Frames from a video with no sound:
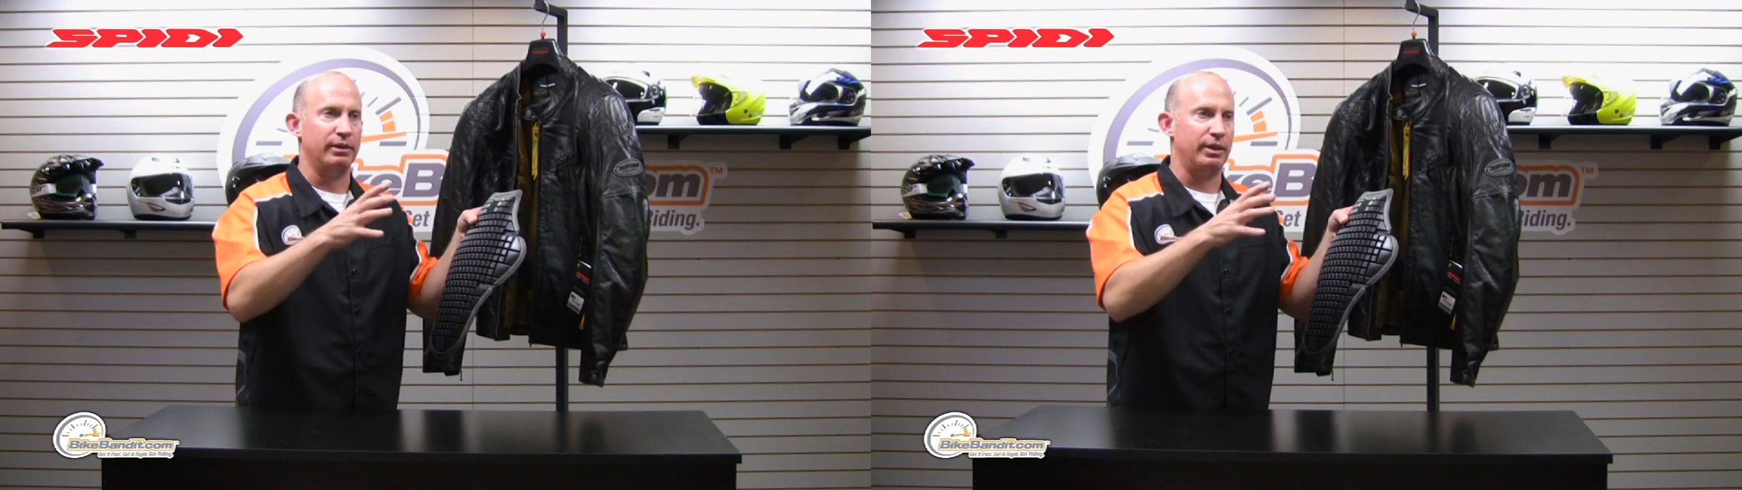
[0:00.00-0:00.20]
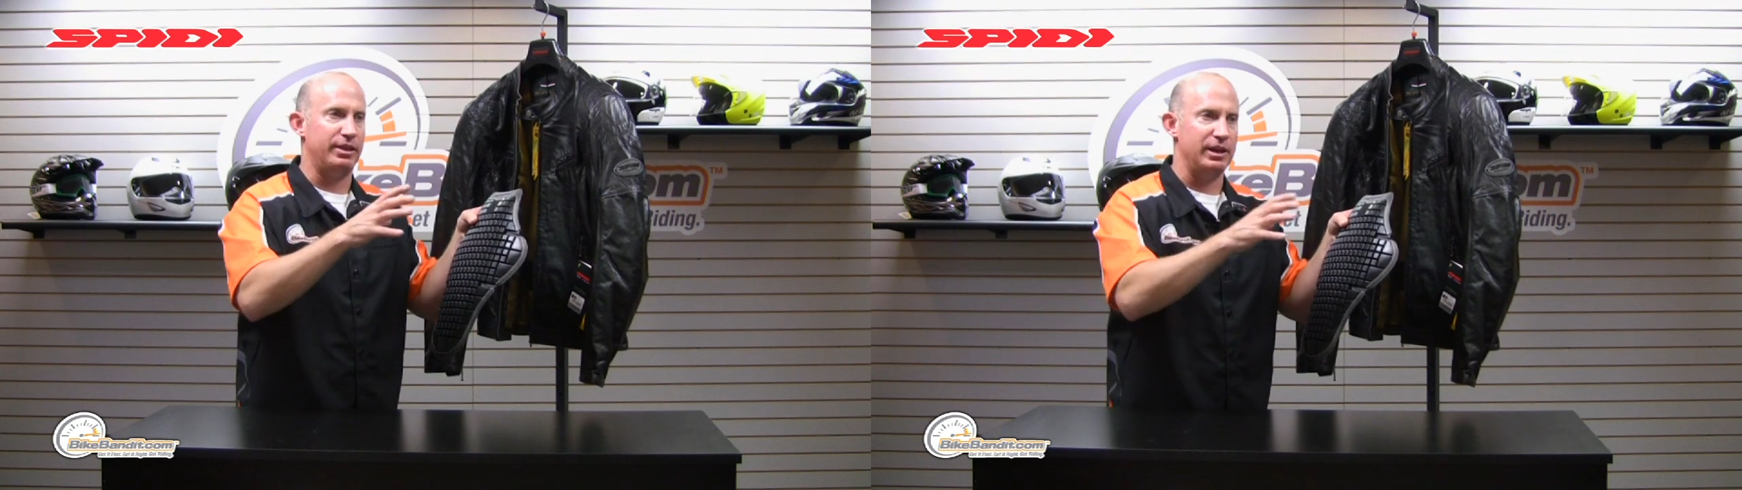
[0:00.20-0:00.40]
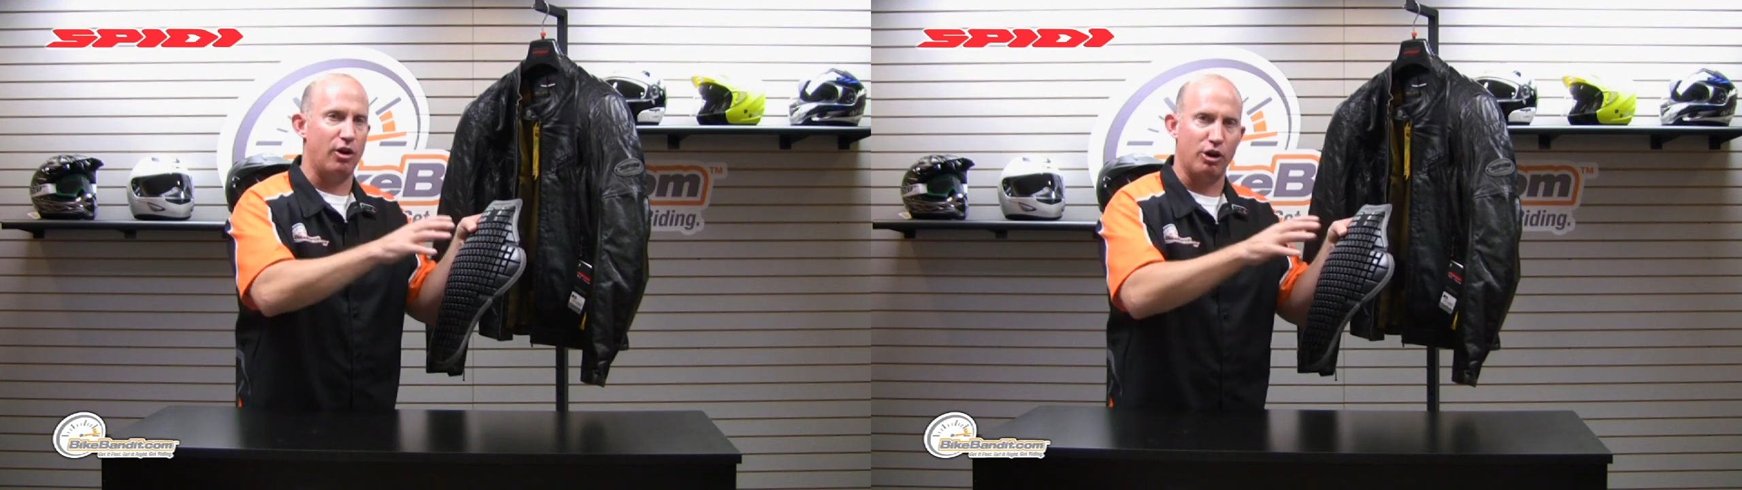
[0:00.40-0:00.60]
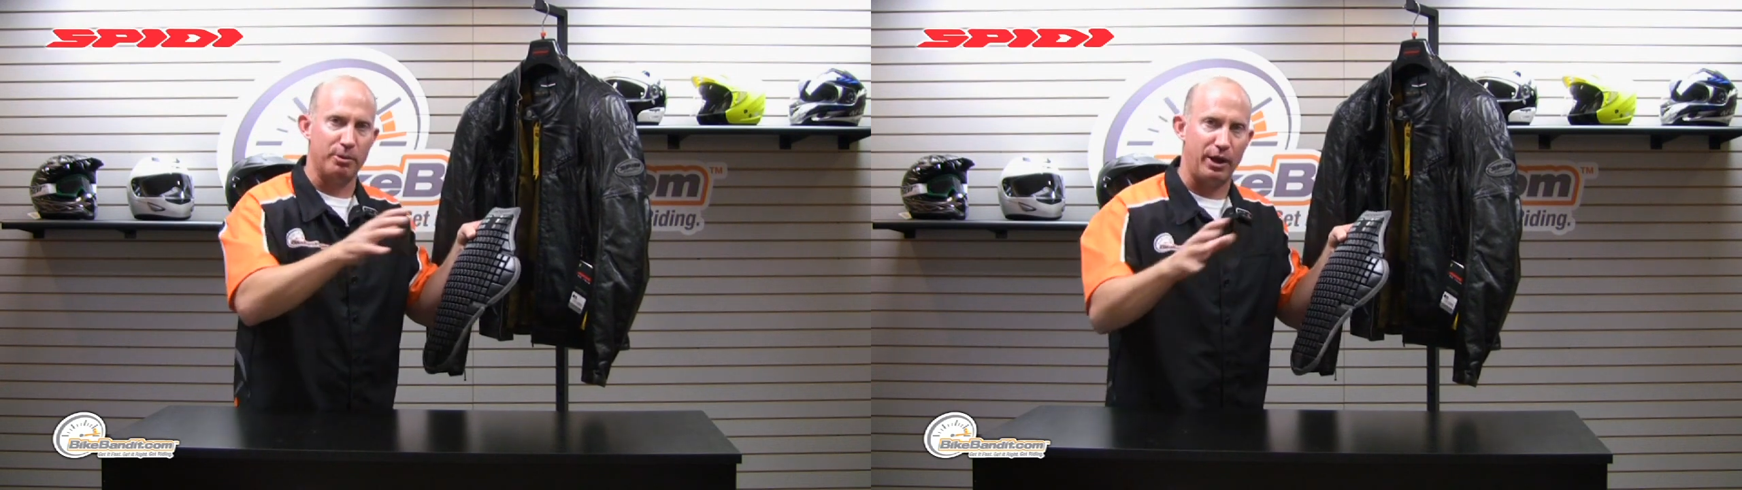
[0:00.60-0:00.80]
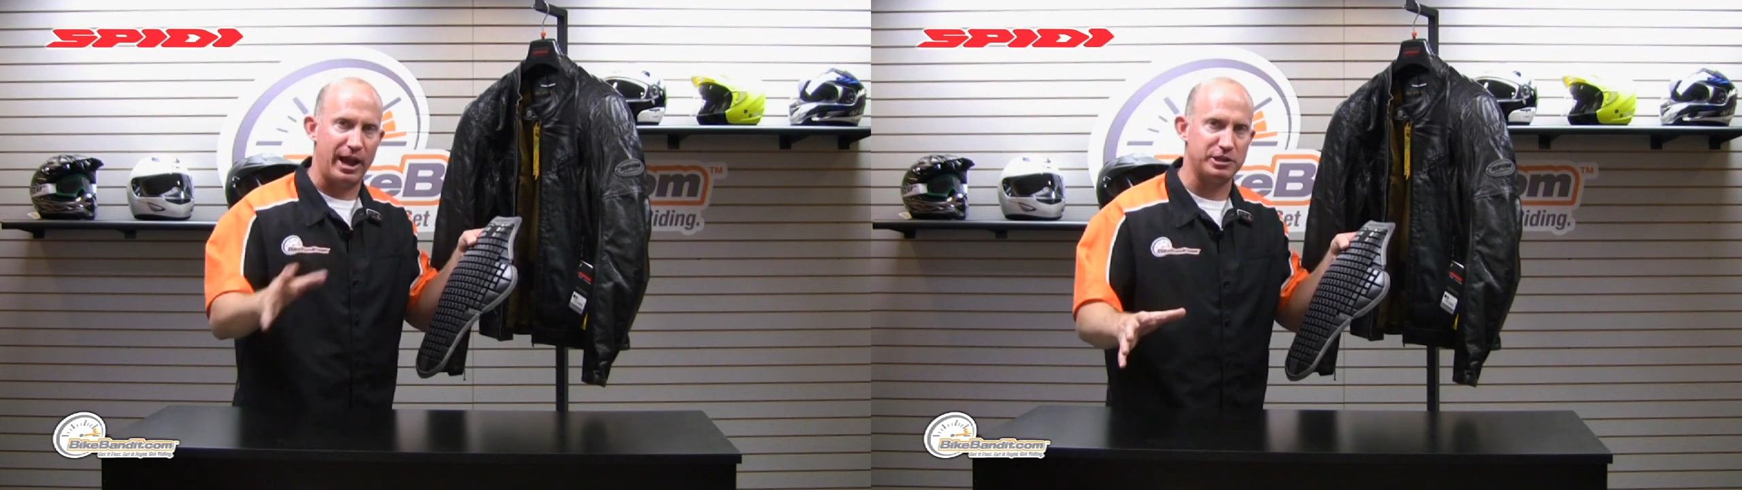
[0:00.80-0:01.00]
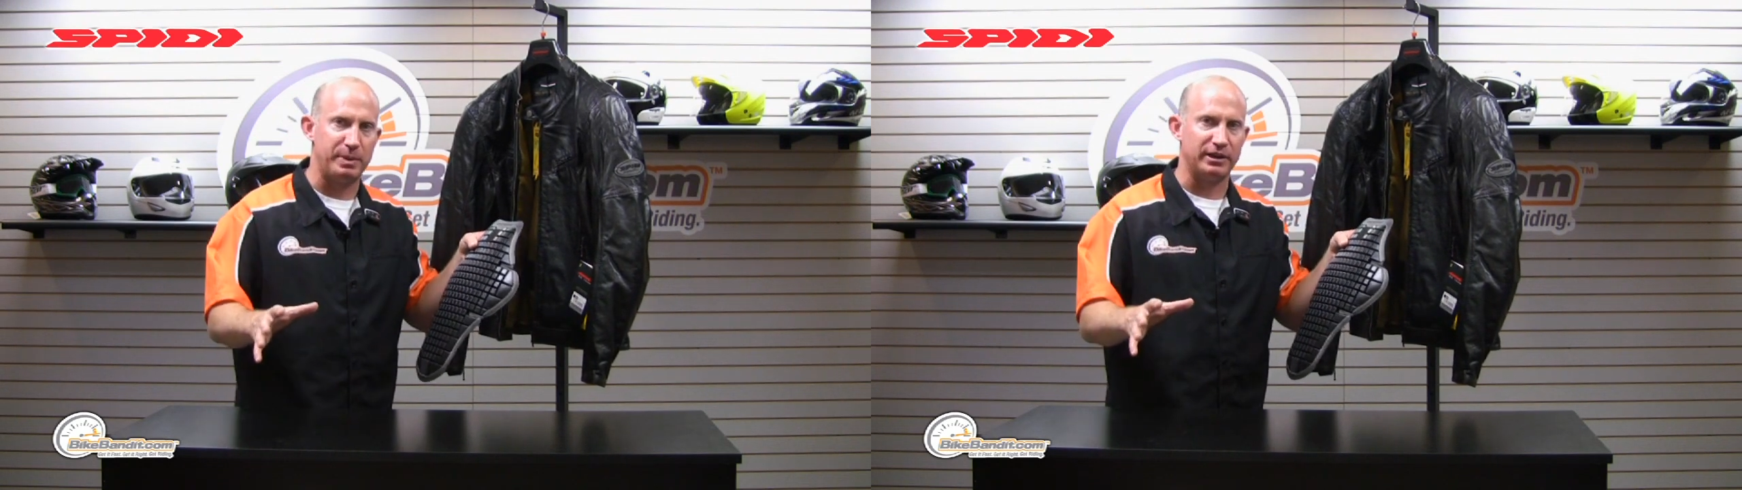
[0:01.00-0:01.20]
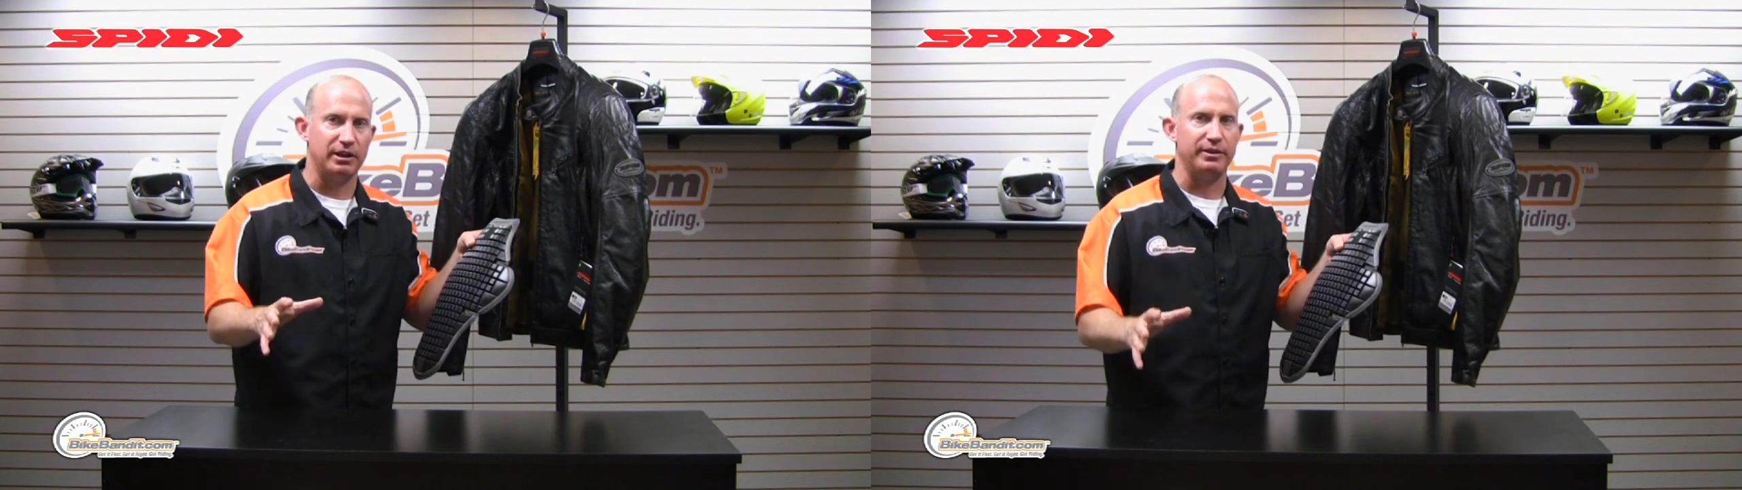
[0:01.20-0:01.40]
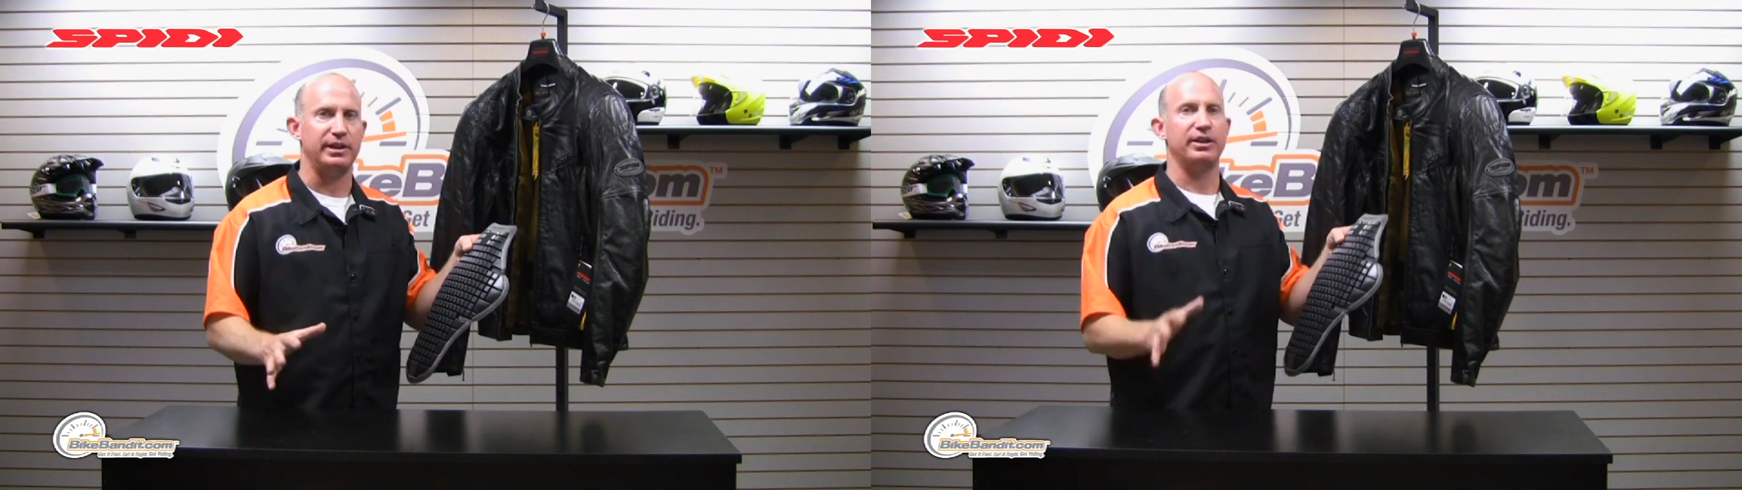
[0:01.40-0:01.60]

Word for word: the armor aspect of it.